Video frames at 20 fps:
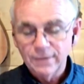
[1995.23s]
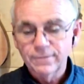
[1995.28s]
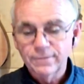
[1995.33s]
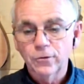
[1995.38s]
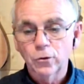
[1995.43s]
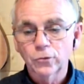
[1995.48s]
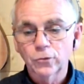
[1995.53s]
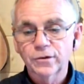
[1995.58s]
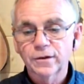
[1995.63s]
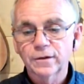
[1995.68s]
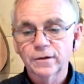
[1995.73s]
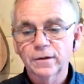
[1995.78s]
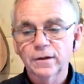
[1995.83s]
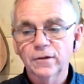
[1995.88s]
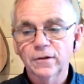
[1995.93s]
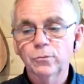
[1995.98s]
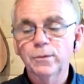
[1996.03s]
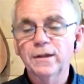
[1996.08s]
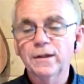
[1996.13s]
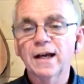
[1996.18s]
for
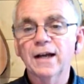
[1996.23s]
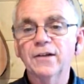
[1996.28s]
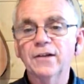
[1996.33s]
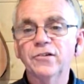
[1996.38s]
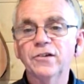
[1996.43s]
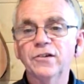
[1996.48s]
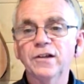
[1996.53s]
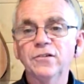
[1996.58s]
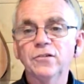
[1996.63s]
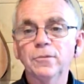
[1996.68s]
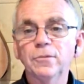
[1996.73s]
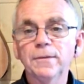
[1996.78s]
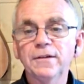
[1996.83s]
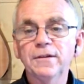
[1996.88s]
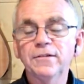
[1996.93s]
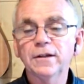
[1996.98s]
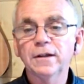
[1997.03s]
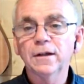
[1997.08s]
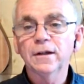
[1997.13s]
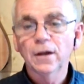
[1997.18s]
this weekend's
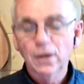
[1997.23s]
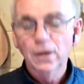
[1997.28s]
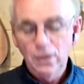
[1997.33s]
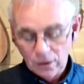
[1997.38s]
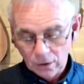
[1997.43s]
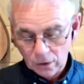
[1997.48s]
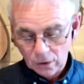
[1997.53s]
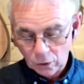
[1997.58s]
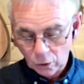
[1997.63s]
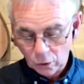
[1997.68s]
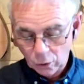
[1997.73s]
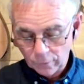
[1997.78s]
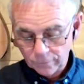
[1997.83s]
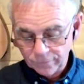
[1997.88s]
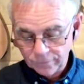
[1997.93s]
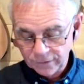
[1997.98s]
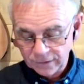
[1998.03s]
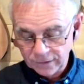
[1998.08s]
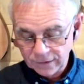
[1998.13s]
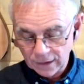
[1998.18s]
meeting
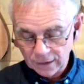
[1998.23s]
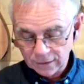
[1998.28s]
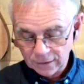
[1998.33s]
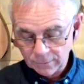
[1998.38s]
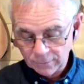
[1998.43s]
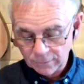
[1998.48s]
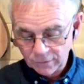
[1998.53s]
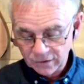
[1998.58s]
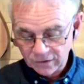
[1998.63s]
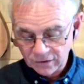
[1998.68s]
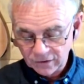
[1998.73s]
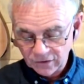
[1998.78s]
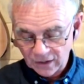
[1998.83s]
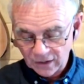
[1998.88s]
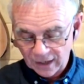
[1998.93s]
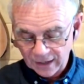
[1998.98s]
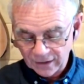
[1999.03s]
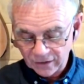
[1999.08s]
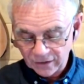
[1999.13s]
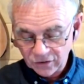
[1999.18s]
of the British
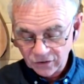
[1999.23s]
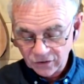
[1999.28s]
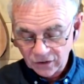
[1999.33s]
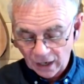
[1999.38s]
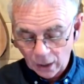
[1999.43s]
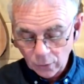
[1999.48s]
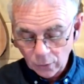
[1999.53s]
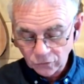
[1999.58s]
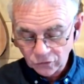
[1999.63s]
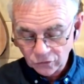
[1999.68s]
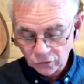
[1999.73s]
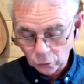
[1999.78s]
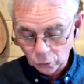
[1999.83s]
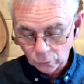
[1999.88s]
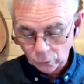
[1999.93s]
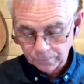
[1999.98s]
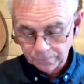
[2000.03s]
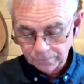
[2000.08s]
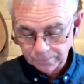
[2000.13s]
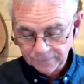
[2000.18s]
Irish
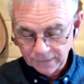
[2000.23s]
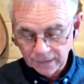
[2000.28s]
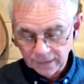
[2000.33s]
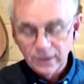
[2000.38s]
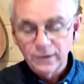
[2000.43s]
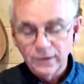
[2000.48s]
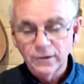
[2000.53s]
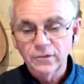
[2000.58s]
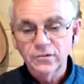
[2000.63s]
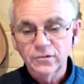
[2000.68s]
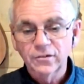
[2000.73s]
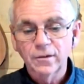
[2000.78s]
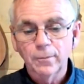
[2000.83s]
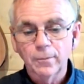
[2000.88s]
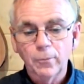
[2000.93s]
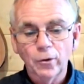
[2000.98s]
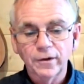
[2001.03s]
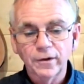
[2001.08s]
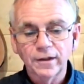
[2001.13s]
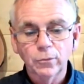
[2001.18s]
Council. This is the
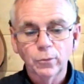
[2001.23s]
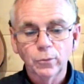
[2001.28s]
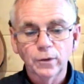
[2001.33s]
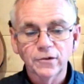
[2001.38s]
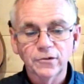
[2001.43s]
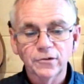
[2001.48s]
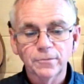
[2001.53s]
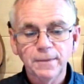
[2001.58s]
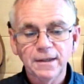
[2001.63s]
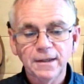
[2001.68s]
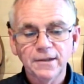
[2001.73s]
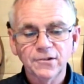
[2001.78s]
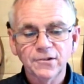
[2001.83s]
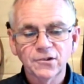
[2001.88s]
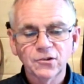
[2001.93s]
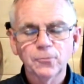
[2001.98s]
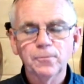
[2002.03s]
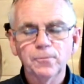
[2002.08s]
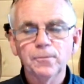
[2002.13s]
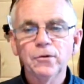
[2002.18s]
body which
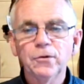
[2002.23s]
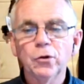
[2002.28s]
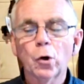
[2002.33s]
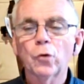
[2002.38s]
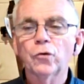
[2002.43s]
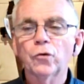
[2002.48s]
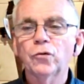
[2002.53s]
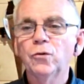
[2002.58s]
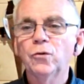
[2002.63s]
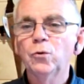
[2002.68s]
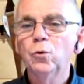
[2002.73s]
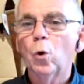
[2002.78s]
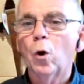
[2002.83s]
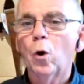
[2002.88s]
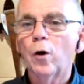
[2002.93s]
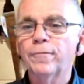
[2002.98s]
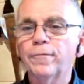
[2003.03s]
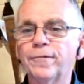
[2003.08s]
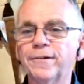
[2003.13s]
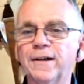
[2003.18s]
meets not too
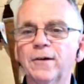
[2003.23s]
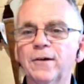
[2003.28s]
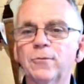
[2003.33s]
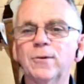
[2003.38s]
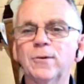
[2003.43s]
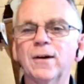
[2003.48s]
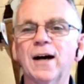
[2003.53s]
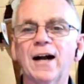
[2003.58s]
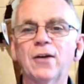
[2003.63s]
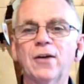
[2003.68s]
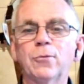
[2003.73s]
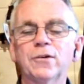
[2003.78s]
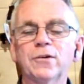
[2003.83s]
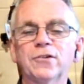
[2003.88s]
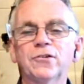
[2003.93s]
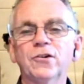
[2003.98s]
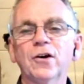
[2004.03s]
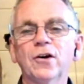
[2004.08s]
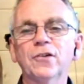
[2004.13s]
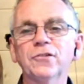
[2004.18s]
often and
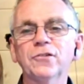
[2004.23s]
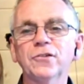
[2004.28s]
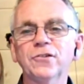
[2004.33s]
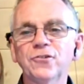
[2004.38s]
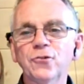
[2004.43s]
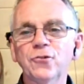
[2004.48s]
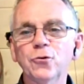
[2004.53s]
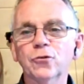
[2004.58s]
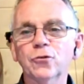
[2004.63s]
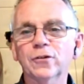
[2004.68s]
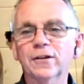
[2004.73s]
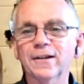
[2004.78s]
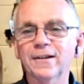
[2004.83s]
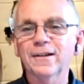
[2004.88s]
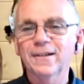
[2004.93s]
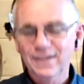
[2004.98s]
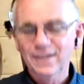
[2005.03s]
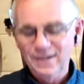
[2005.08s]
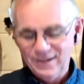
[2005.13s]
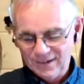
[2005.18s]
which doesn't
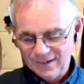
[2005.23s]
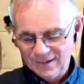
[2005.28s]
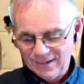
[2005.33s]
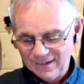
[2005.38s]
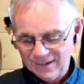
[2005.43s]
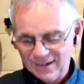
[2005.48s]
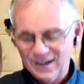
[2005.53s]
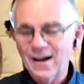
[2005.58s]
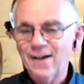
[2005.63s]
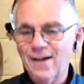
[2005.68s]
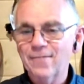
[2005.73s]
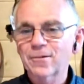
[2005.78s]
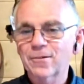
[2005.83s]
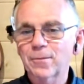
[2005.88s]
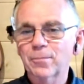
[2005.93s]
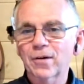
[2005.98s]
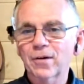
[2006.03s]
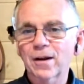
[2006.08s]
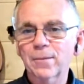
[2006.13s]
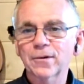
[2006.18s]
usually have the
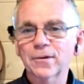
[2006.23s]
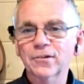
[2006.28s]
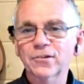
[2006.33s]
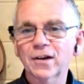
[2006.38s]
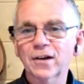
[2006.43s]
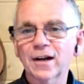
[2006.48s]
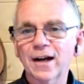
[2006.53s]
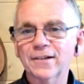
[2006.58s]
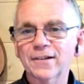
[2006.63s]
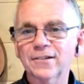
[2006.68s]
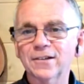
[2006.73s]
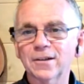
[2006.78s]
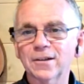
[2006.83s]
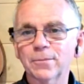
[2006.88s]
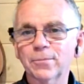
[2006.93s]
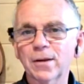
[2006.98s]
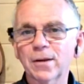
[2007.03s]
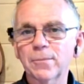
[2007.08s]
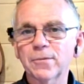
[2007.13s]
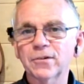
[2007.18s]
Prime Minister at it. The
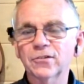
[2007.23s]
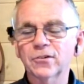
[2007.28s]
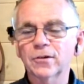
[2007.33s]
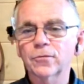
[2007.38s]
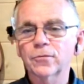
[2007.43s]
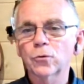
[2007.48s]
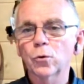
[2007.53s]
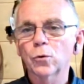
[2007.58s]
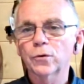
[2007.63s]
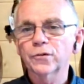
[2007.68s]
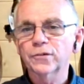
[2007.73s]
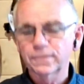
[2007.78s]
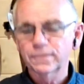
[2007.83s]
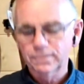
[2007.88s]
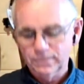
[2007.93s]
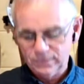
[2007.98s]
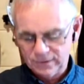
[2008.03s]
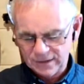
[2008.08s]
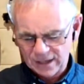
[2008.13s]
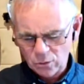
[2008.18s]
Prime Minister, of course,
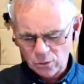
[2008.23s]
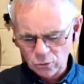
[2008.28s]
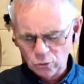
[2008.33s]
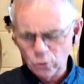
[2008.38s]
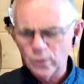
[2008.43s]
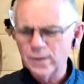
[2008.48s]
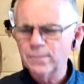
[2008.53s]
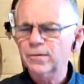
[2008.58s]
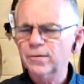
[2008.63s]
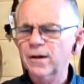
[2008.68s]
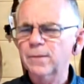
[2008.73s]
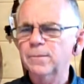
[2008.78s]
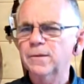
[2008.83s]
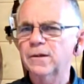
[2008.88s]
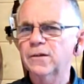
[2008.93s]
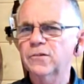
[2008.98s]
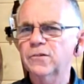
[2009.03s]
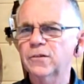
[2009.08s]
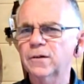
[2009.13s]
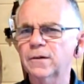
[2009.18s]
the outgoing Prime
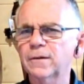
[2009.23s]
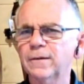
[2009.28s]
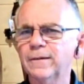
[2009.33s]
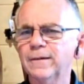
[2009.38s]
Minister,